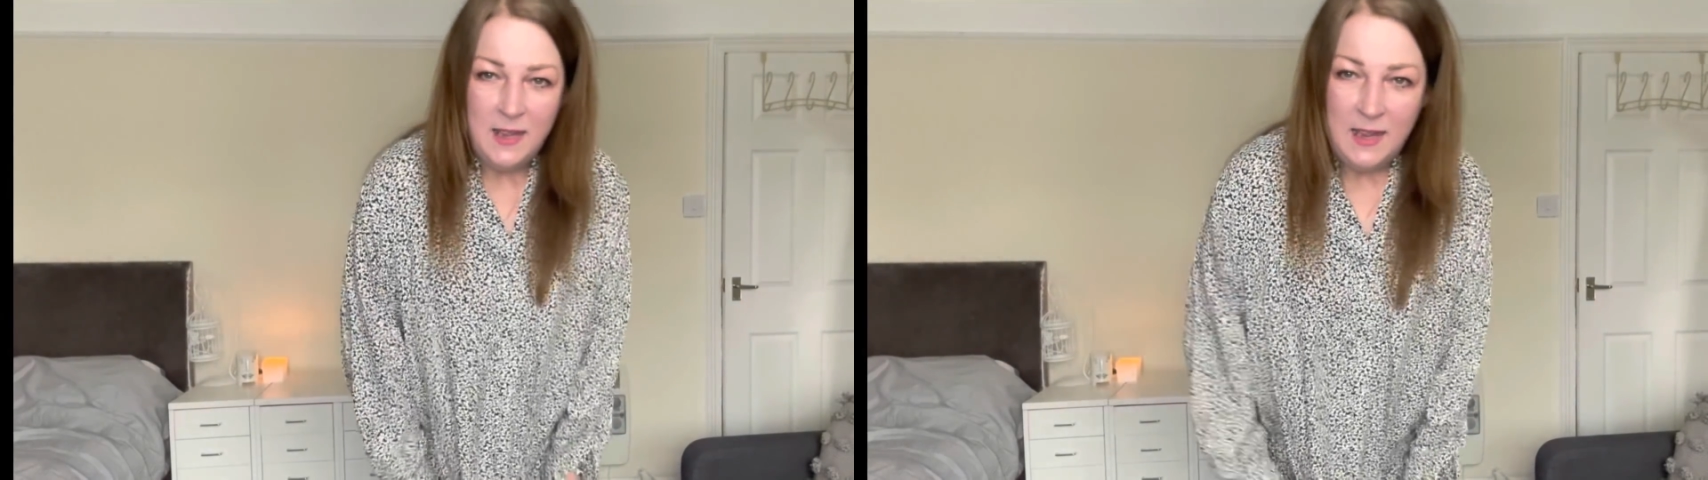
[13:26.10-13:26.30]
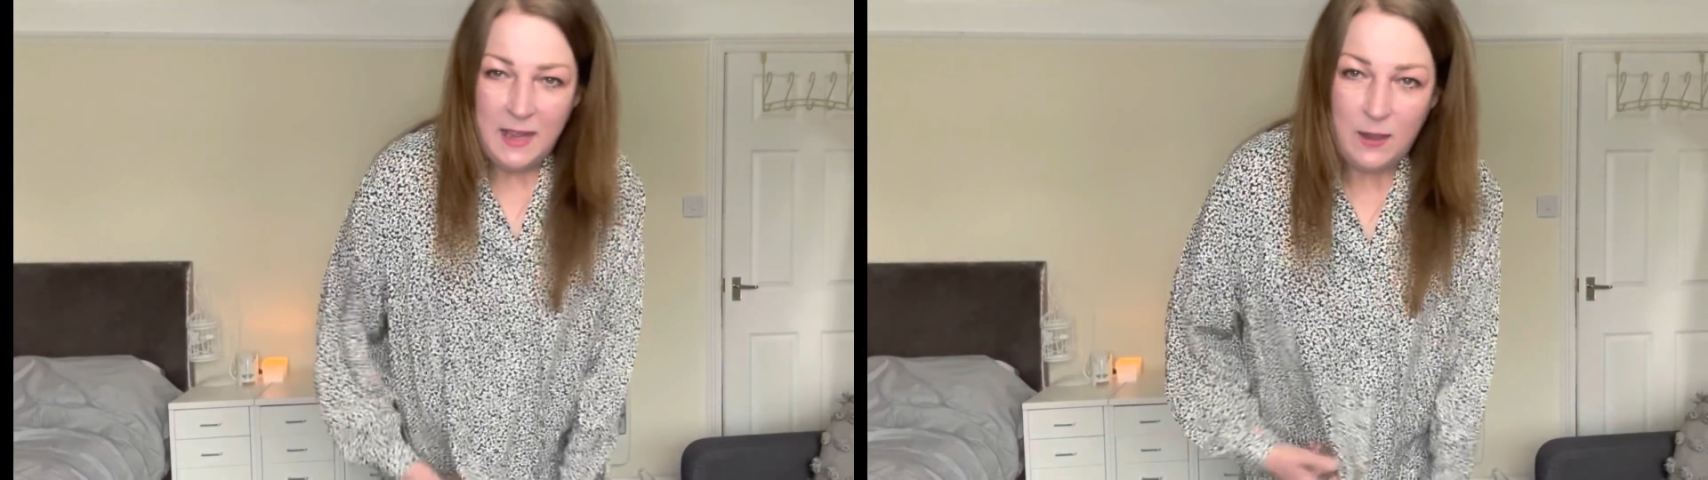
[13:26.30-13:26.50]

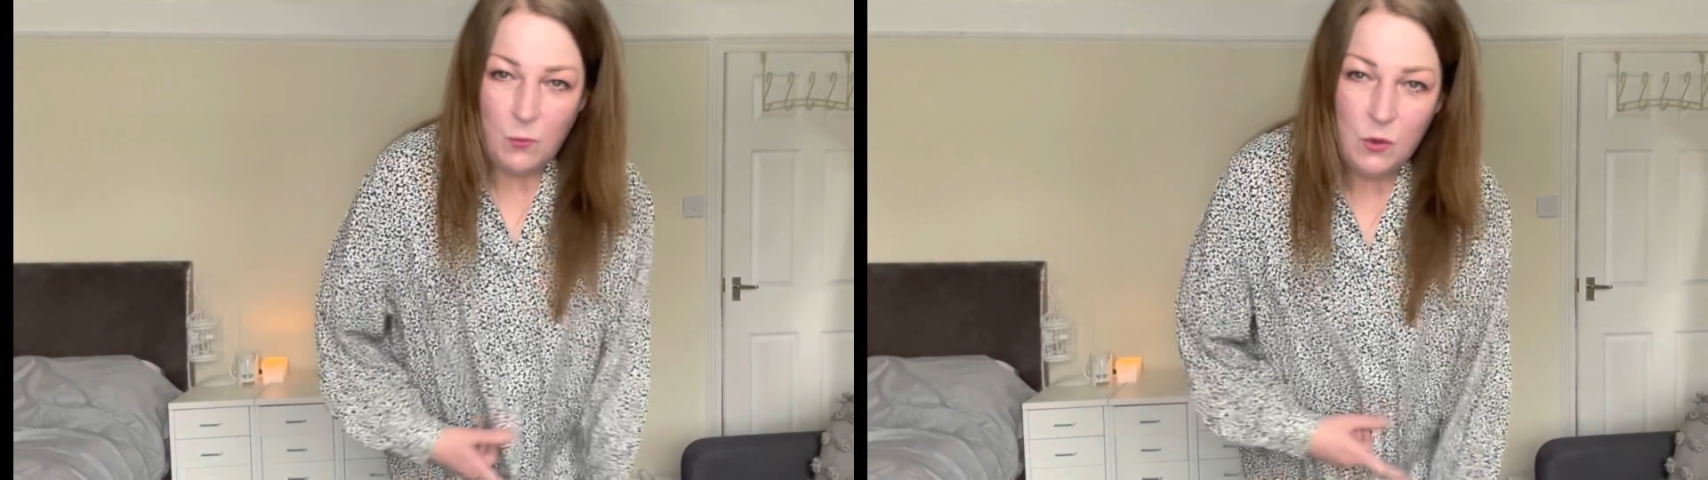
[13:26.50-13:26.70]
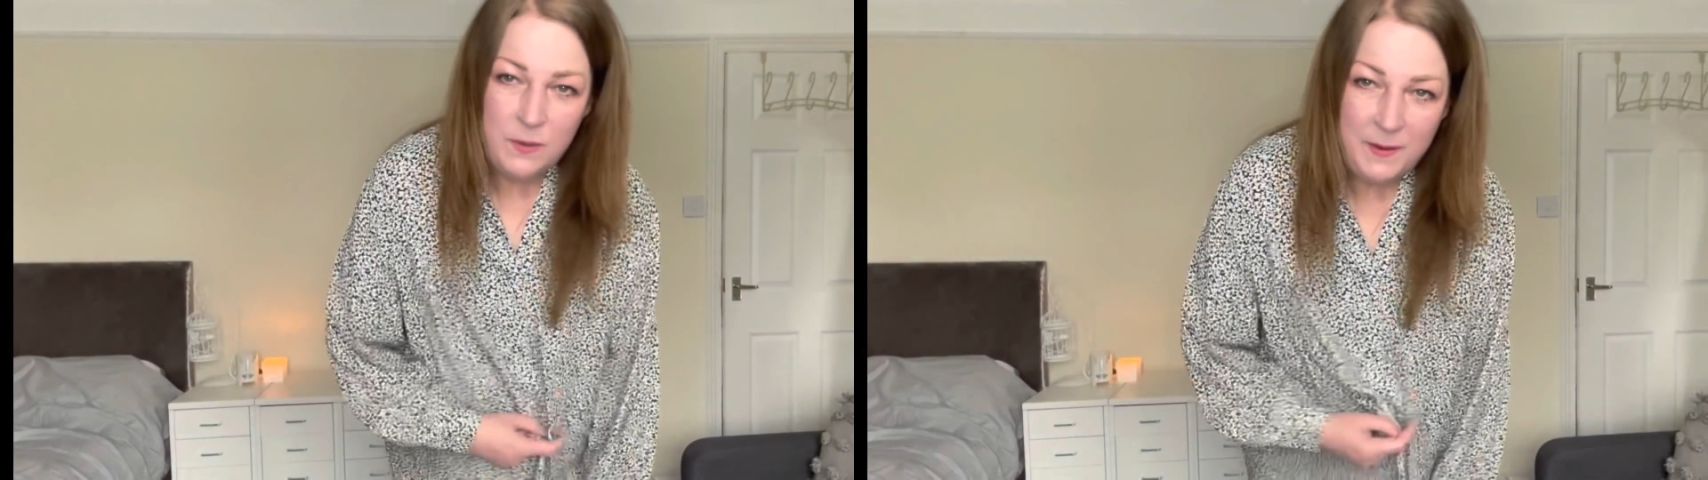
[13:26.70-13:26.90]
It
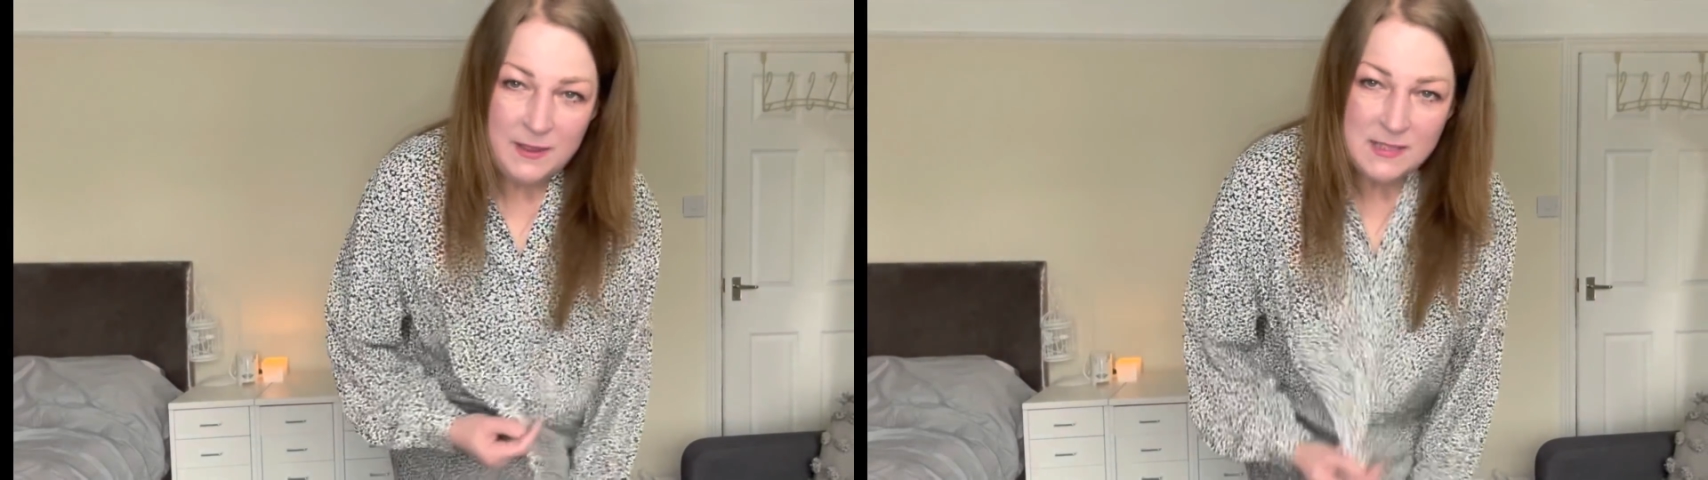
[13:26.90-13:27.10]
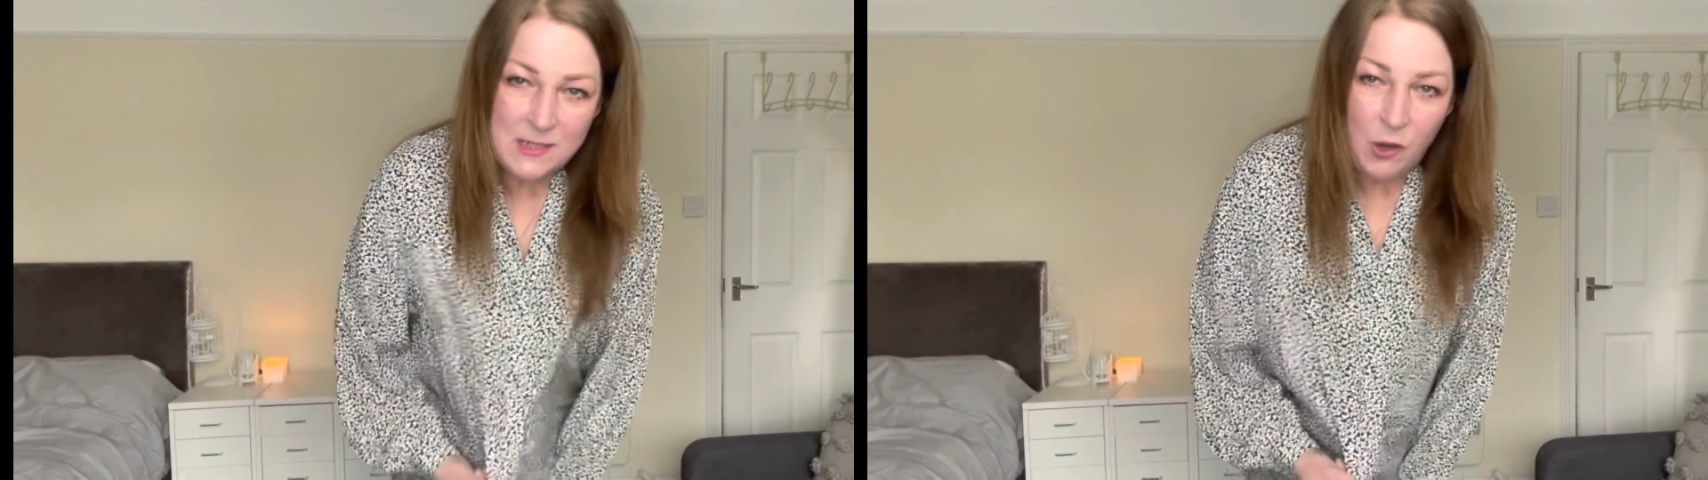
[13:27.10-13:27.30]
would have been
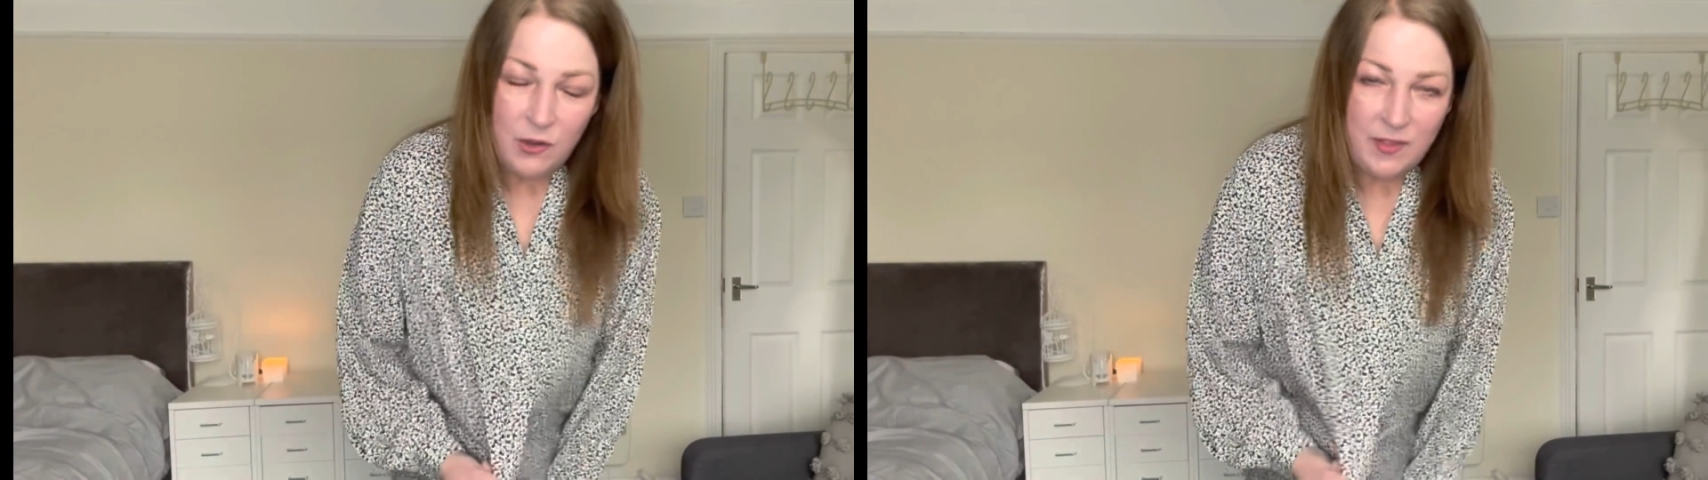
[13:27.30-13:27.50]
the sort of